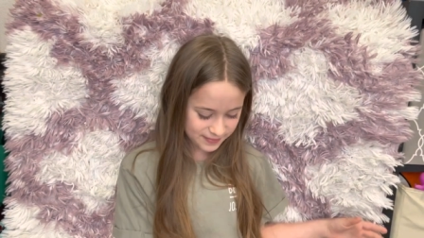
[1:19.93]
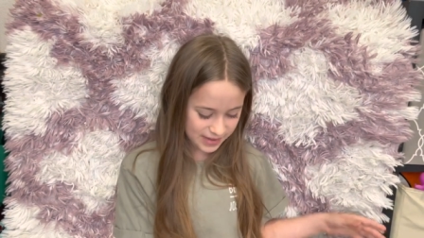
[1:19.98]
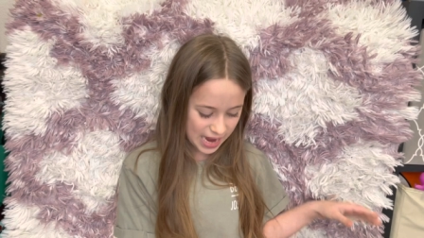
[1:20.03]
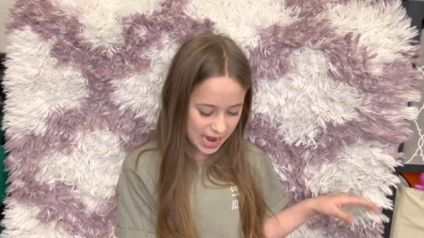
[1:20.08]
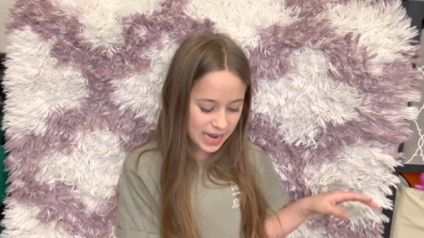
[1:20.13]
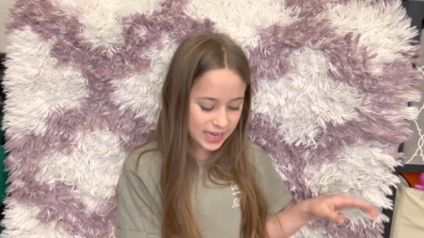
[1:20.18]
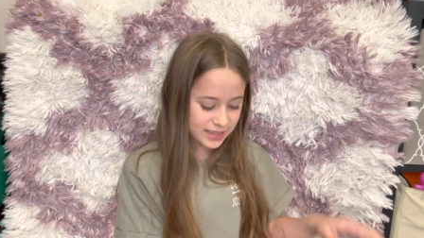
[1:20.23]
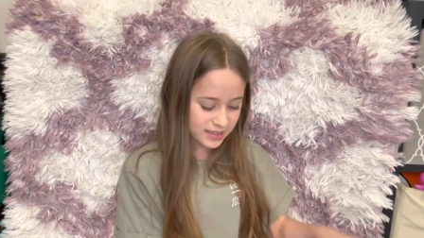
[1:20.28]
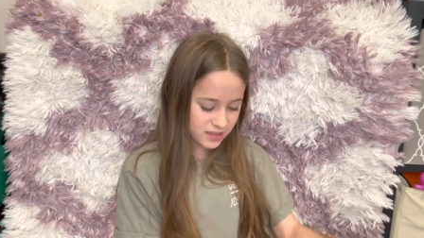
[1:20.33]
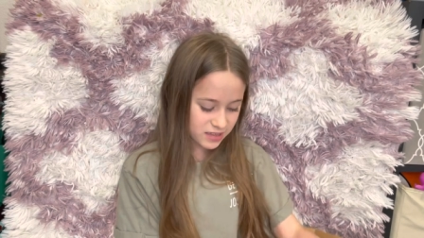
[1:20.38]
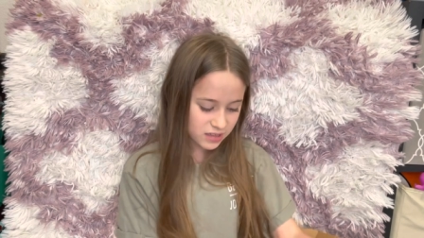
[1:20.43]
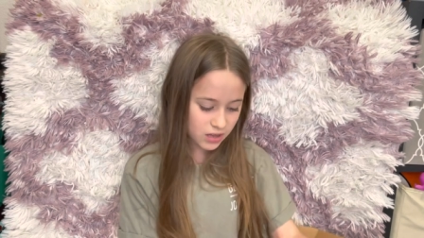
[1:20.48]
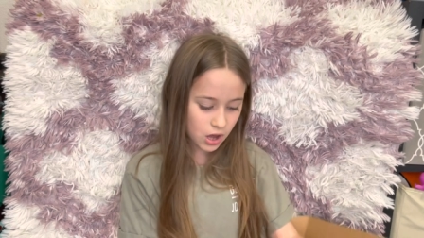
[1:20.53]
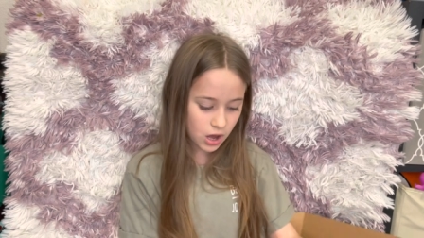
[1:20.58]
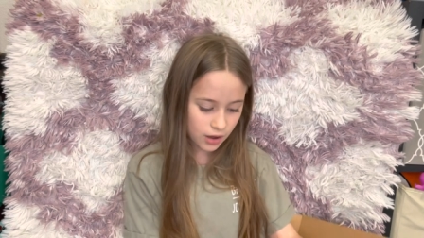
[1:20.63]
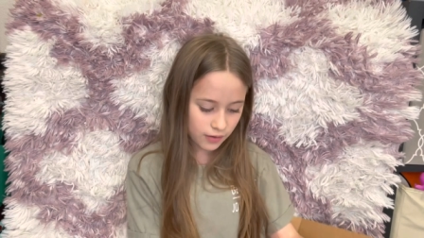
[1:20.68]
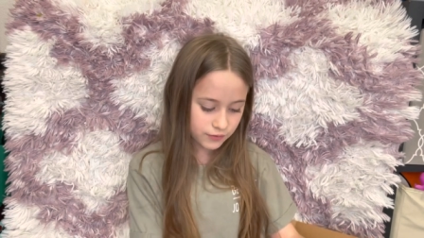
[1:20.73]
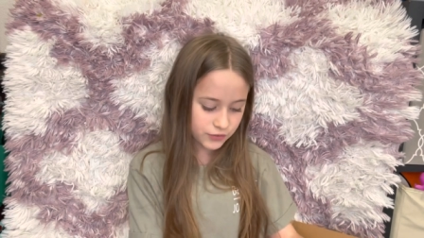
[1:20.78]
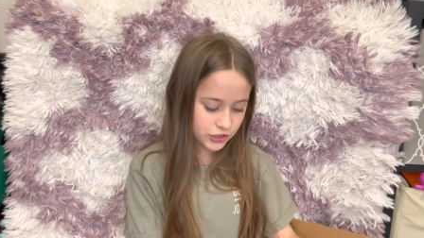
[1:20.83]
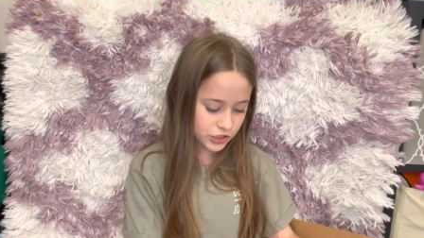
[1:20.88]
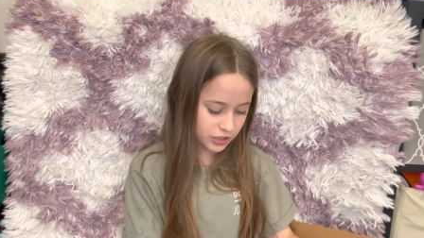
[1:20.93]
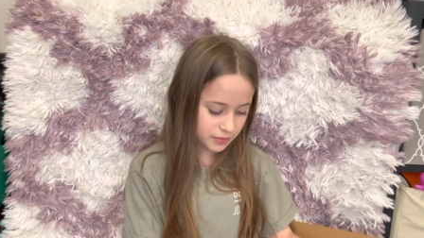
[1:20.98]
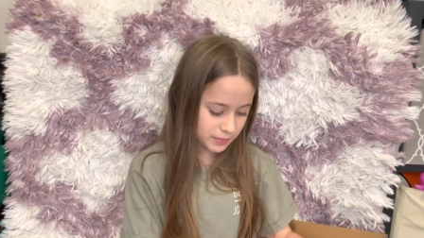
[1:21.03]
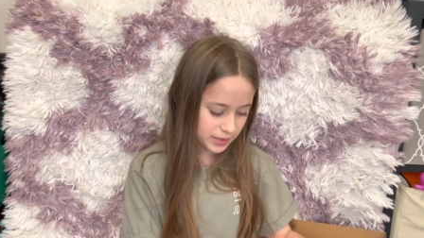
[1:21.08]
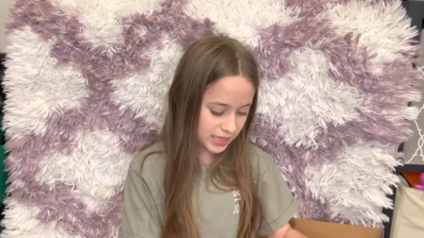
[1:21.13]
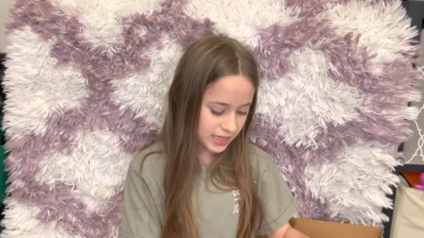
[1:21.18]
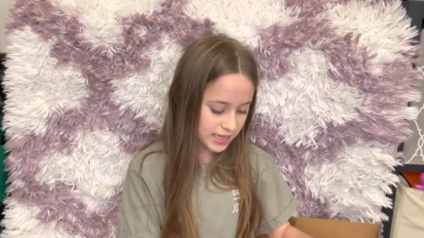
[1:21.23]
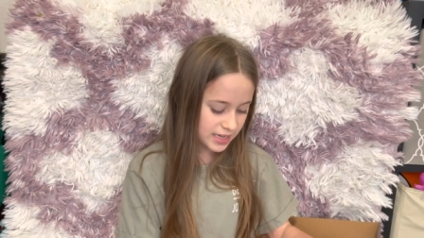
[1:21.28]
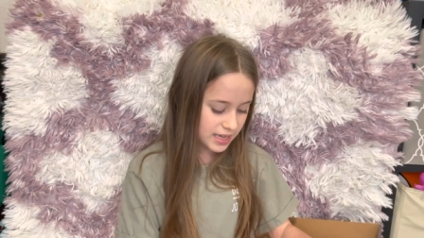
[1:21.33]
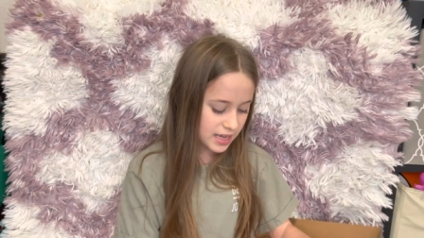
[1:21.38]
I love
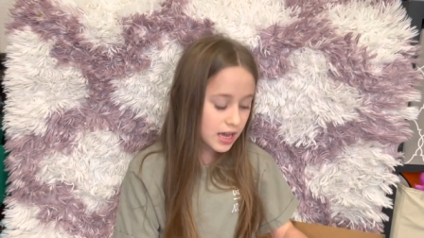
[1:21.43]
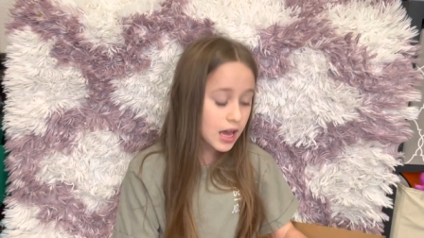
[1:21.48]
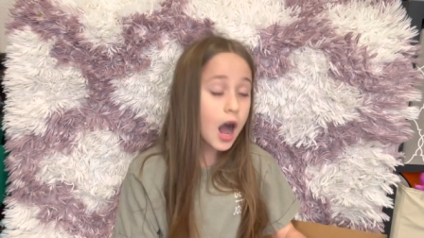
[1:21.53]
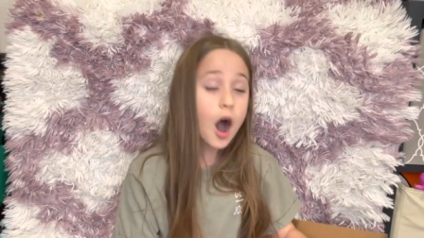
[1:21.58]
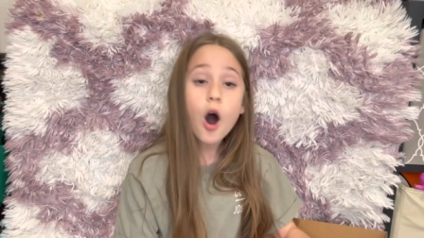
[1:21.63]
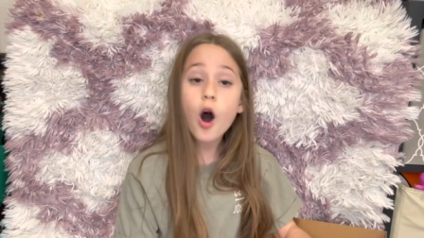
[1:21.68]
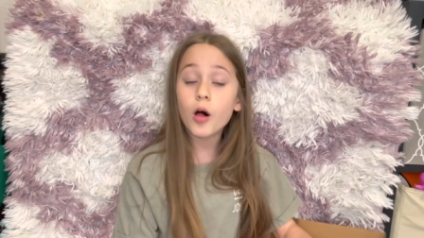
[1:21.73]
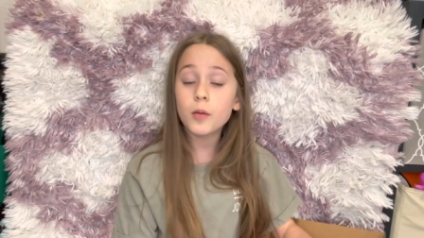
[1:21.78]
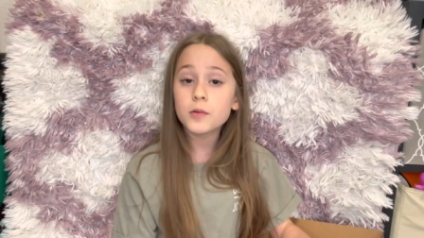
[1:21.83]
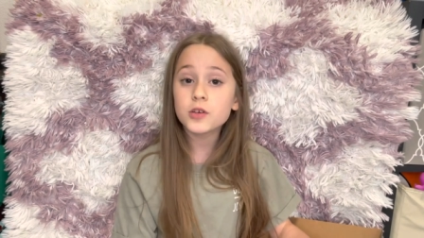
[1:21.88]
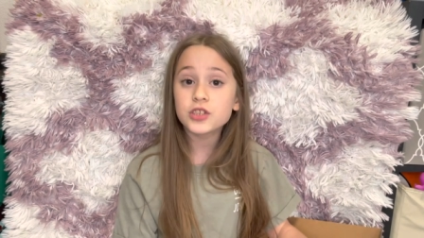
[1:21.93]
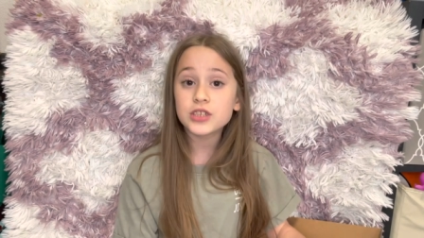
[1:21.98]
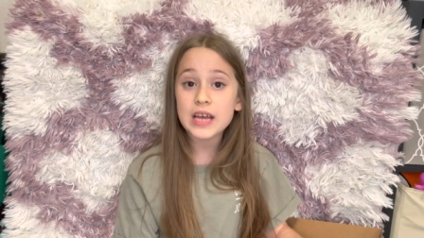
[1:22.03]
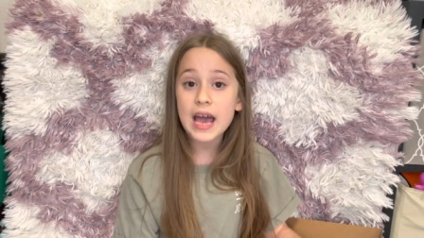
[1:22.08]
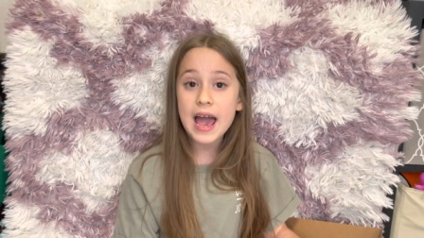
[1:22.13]
Germany. Almost